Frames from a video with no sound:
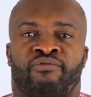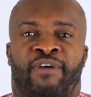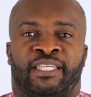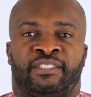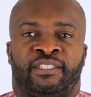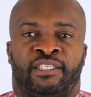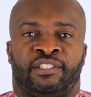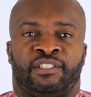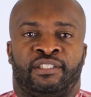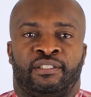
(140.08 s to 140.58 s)

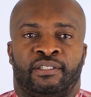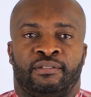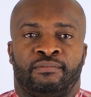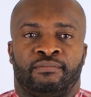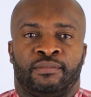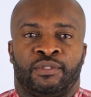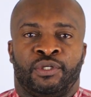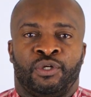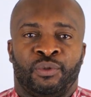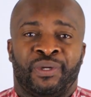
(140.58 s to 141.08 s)
practitioner
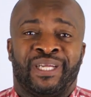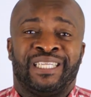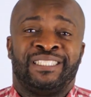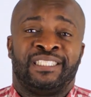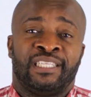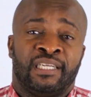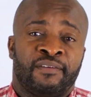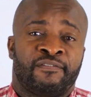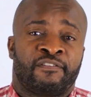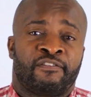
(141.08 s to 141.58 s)
who can
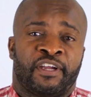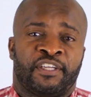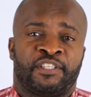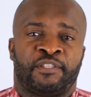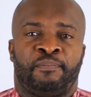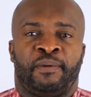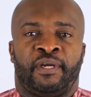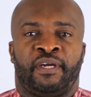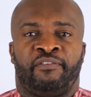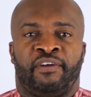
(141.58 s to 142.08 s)
deliver
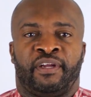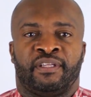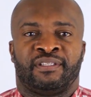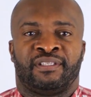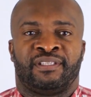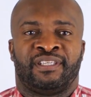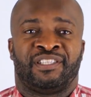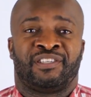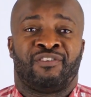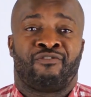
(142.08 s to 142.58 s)

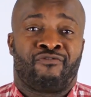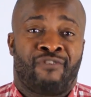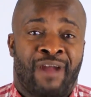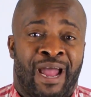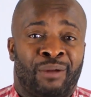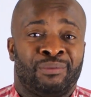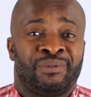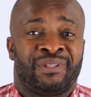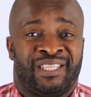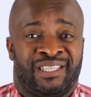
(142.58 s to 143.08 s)
experiences
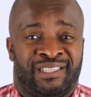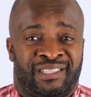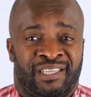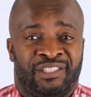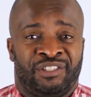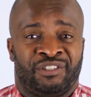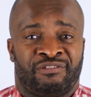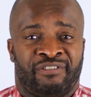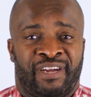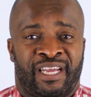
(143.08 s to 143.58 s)
around this
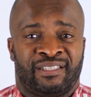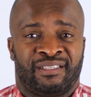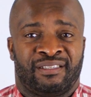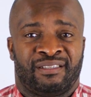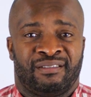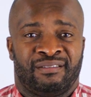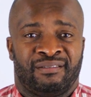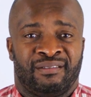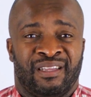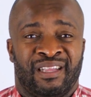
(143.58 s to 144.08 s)
interest,
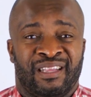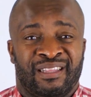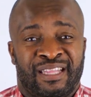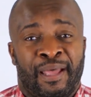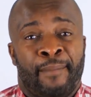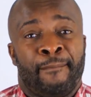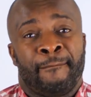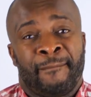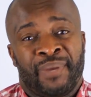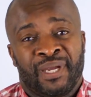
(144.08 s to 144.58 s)

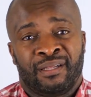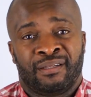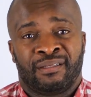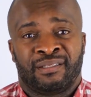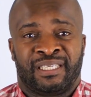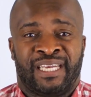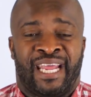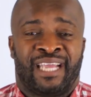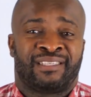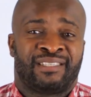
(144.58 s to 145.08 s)
then build
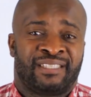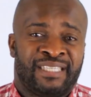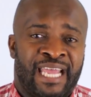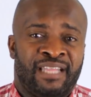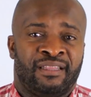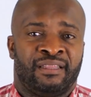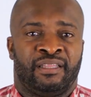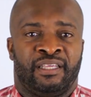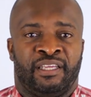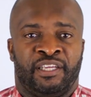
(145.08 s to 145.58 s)
and
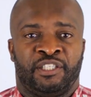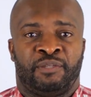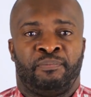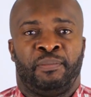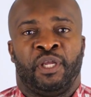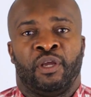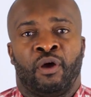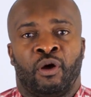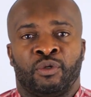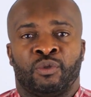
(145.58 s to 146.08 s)
extend these
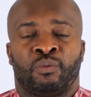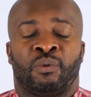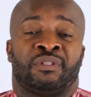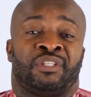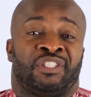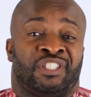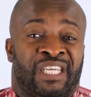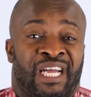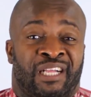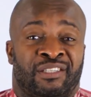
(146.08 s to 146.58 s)
beyond what
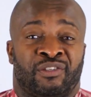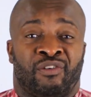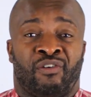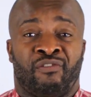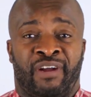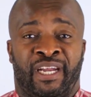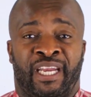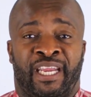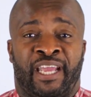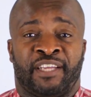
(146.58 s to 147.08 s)
the child's
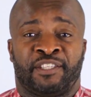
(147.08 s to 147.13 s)
already